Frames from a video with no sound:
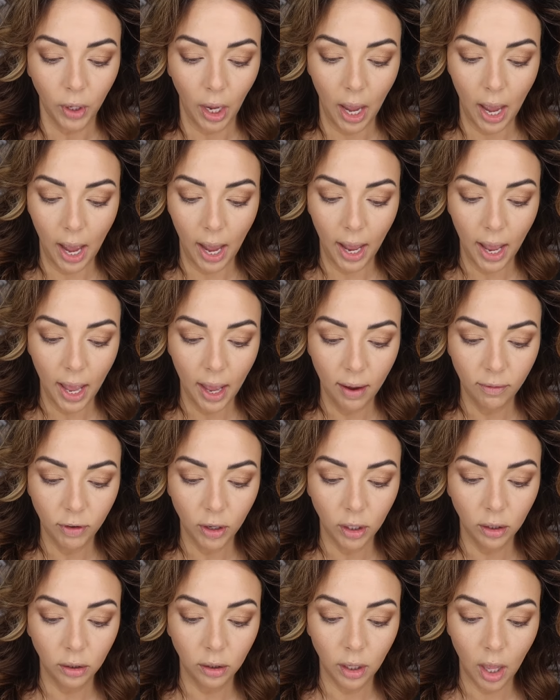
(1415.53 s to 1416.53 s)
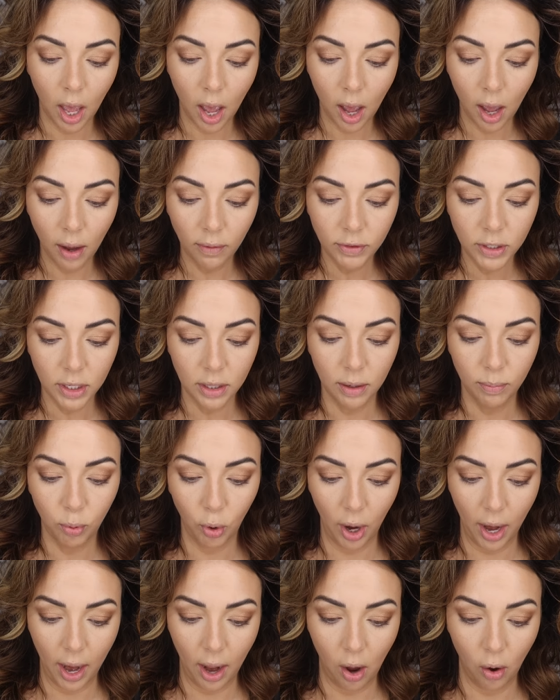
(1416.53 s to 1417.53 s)
I have loved the
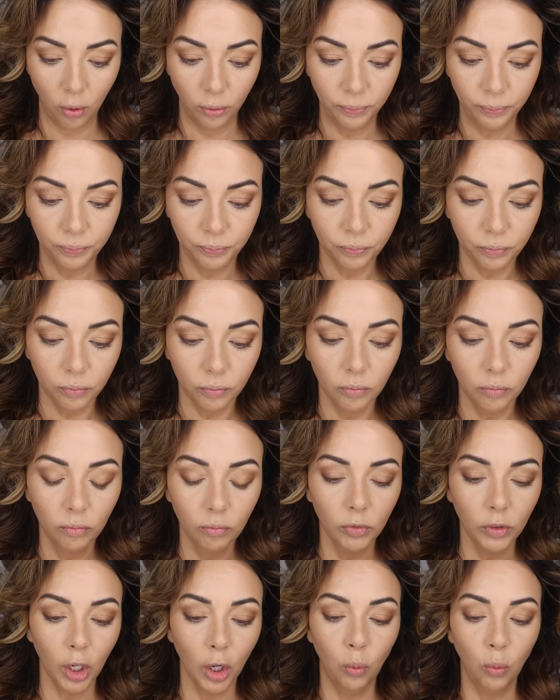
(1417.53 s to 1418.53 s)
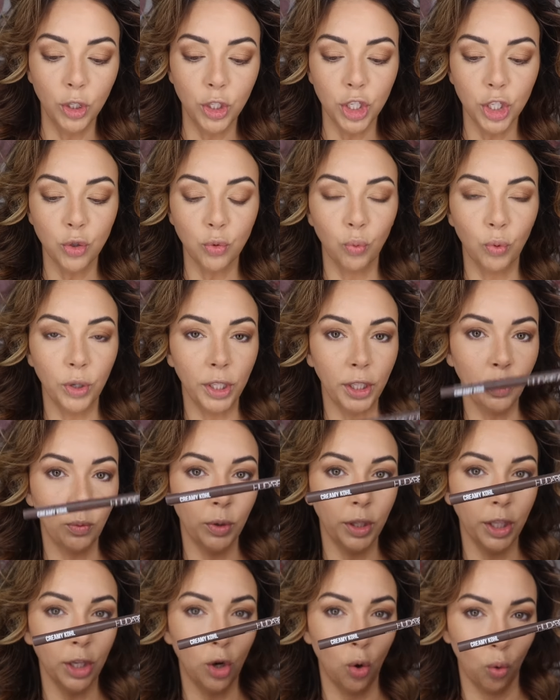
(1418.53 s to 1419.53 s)
brown, which is really,
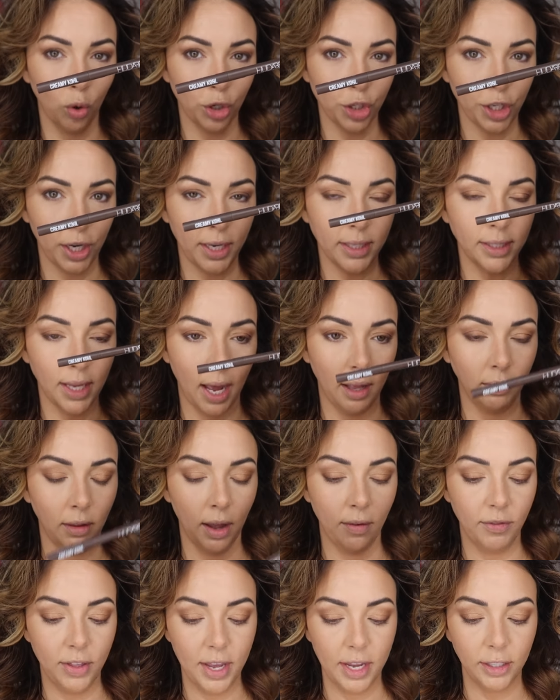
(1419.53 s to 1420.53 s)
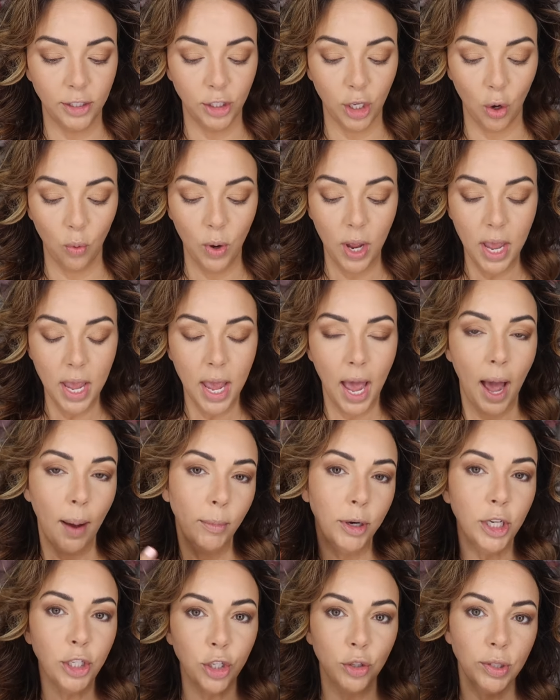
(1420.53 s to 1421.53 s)
really gorgeous. I love this. So I'm
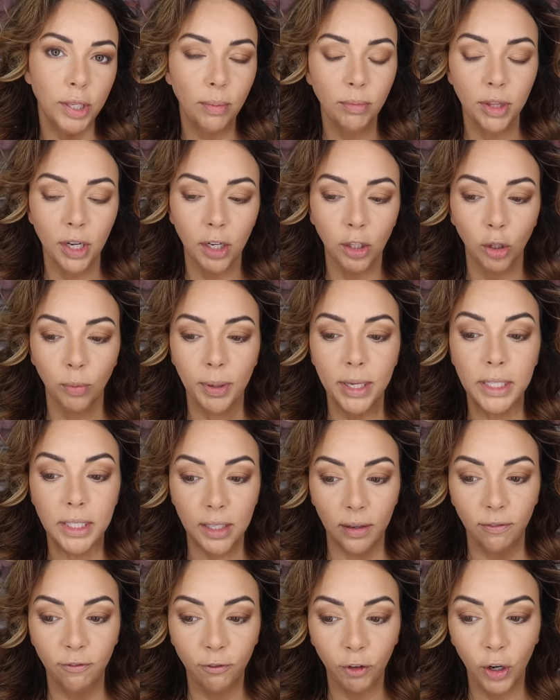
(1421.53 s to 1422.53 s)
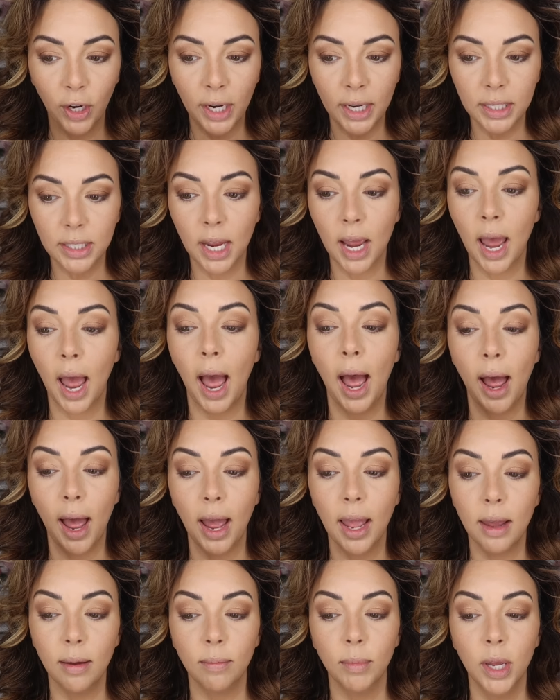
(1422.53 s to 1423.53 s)
gonna do something a little bit different.
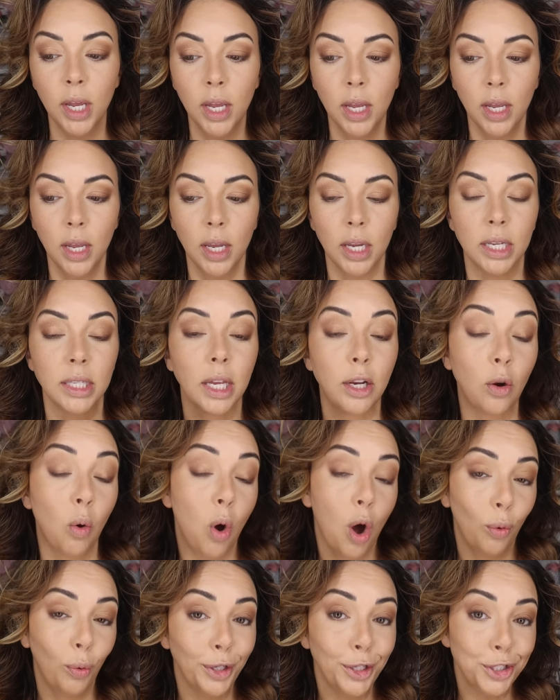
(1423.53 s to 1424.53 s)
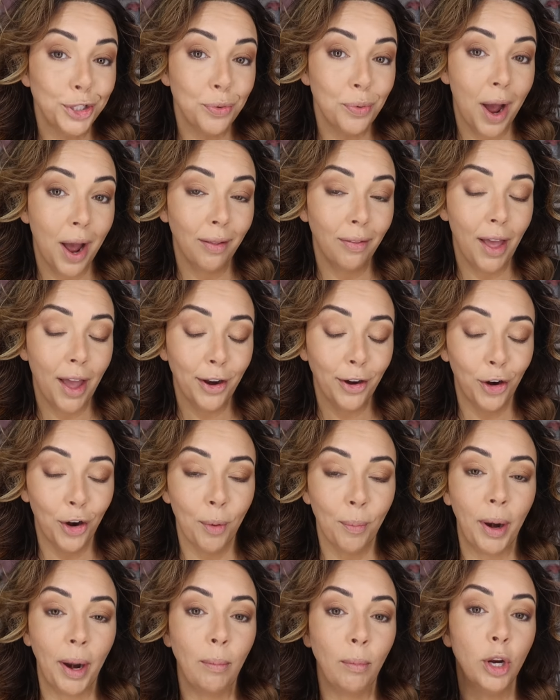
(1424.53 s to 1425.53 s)
Because I don't always do
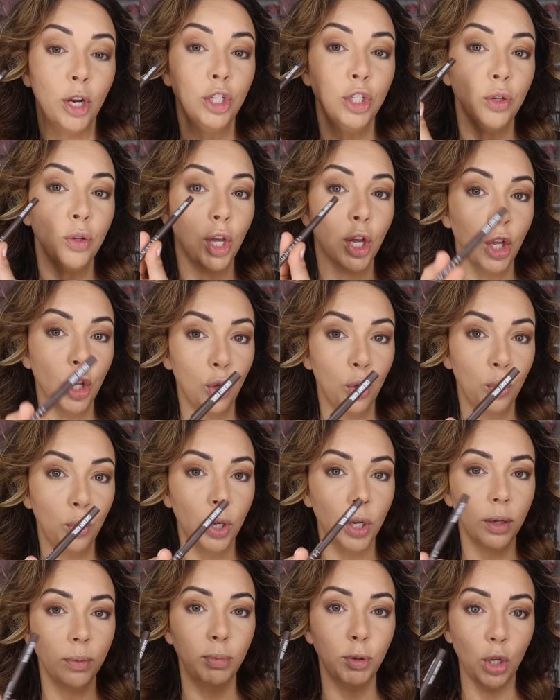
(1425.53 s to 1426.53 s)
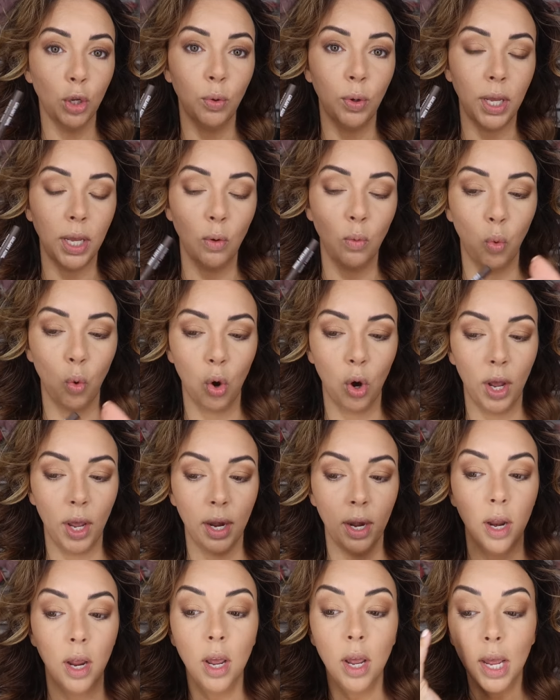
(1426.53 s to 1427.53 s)
eyeliner, but I'm gonna do the Huda Beauty
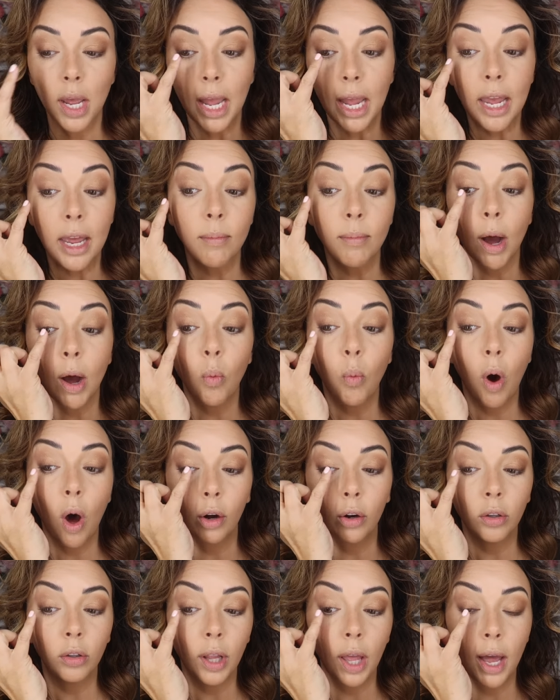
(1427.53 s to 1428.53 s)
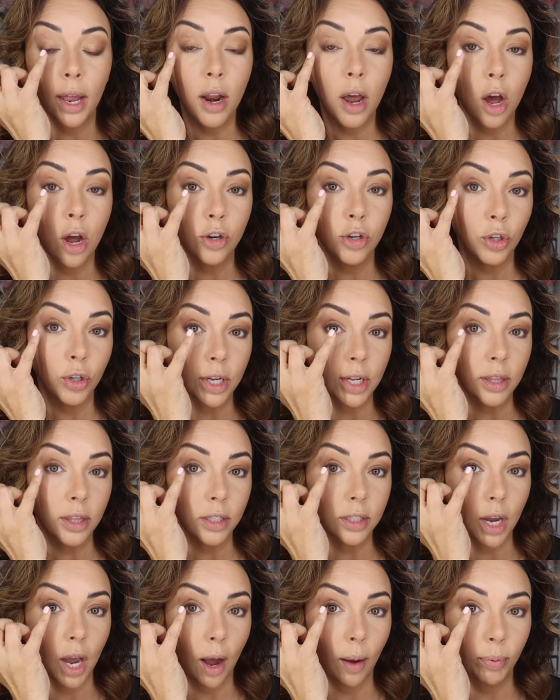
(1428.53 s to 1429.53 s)
one in my waterline underneath the
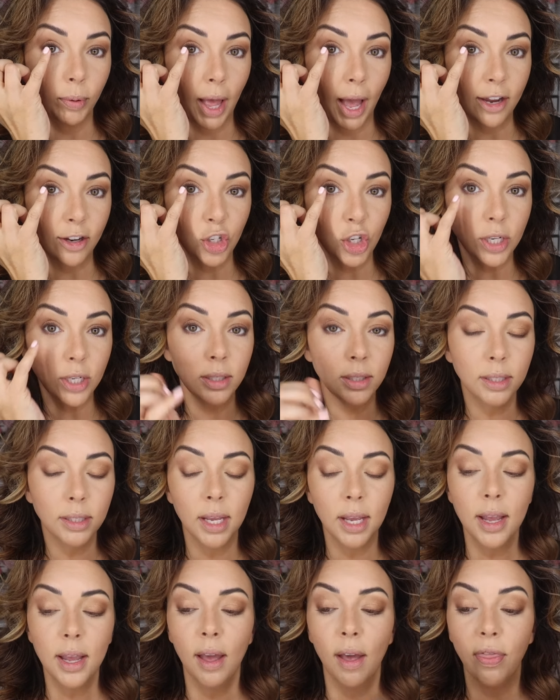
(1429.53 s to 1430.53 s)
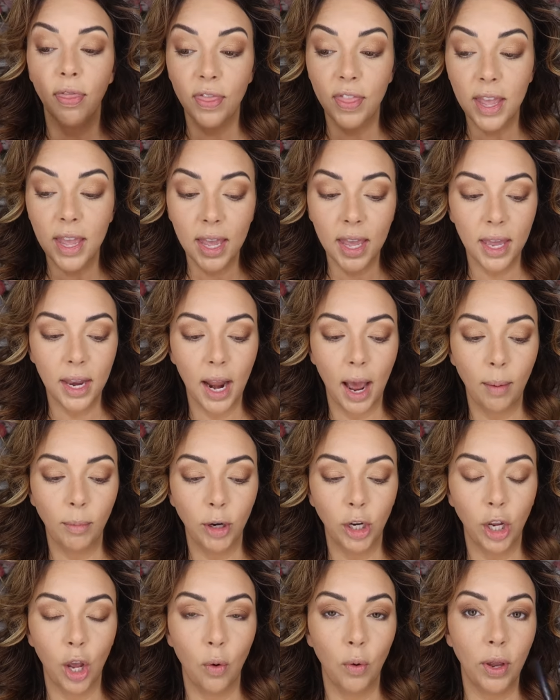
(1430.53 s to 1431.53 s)
top lashes. Then I'm
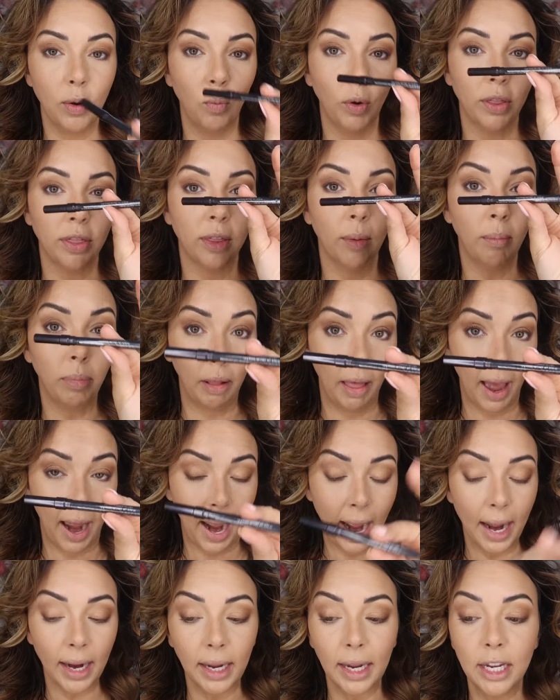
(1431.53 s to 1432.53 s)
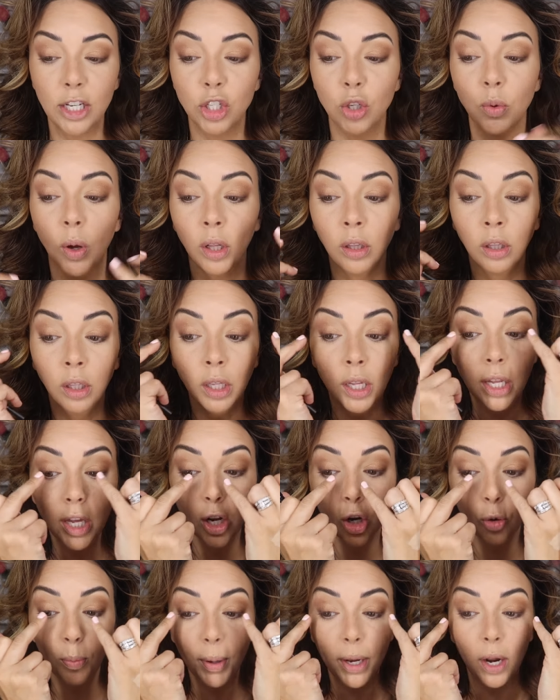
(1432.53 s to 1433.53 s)
gonna go in with the black and do a
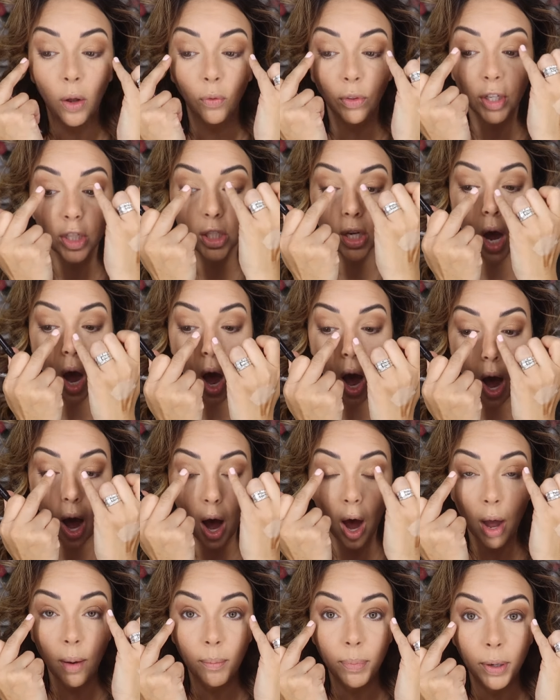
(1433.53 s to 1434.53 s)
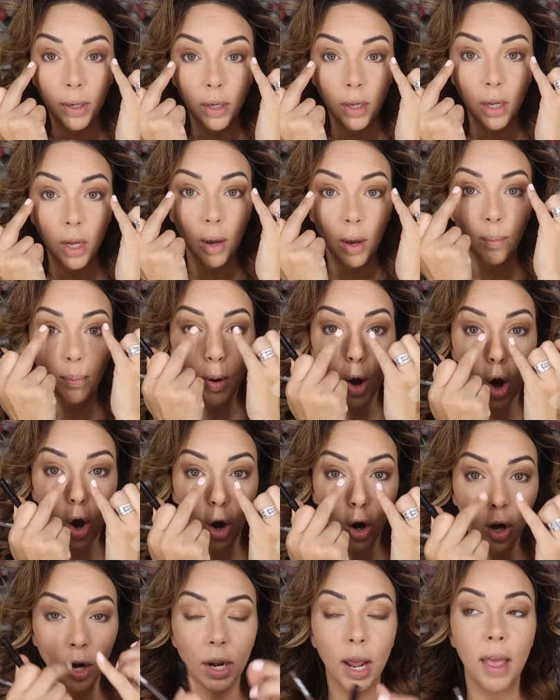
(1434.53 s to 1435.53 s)
little bit on the top
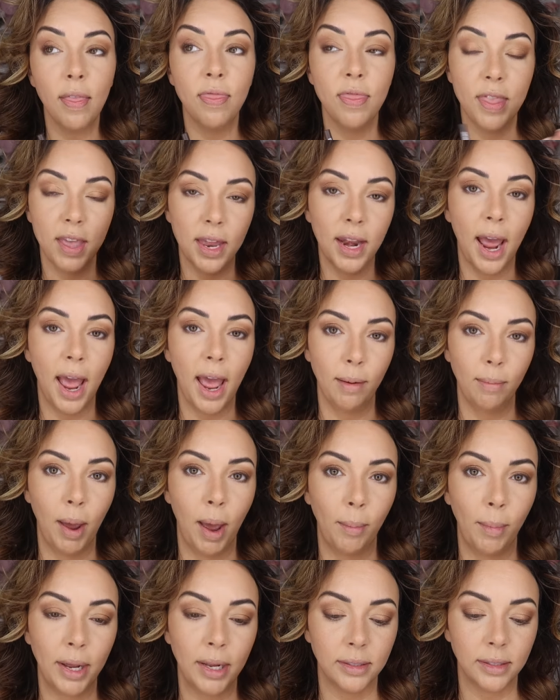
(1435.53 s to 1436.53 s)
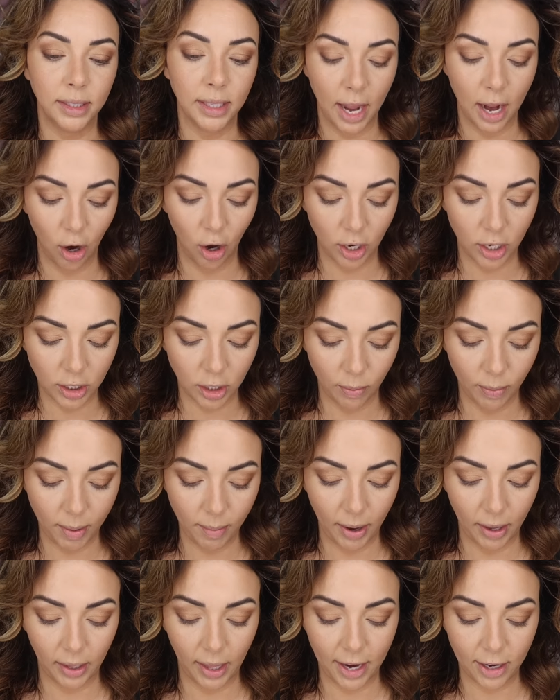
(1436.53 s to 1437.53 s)
part, and then add my mascara, and it's gonna make
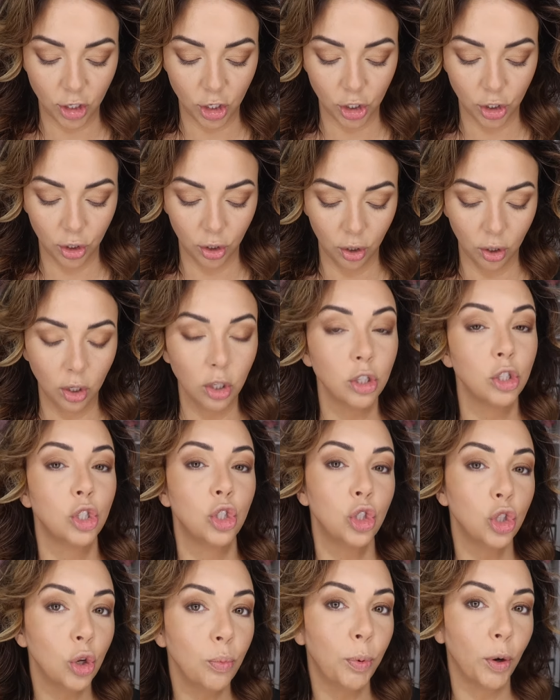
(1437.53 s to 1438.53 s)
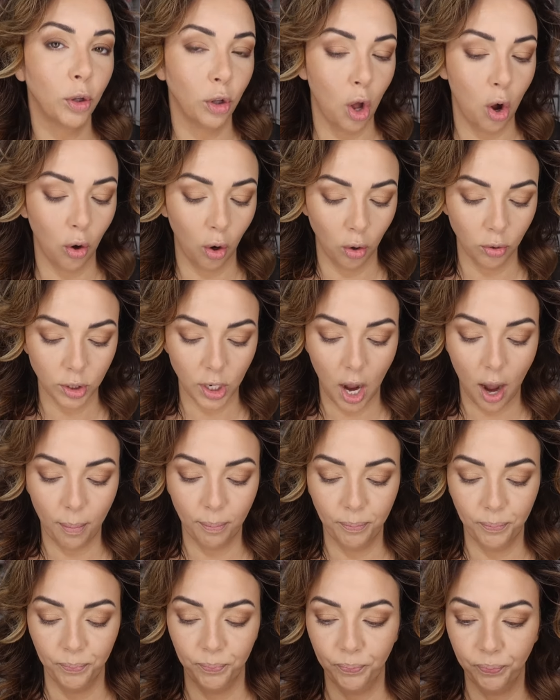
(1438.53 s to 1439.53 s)
my lashes look super long on
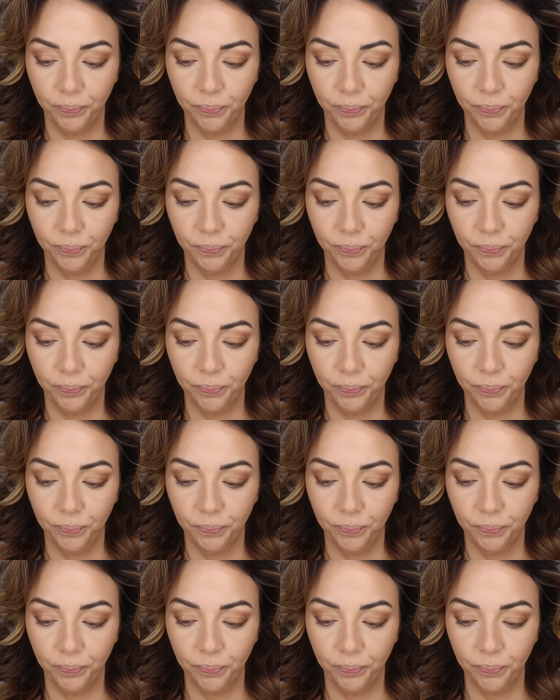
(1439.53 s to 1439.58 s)
top.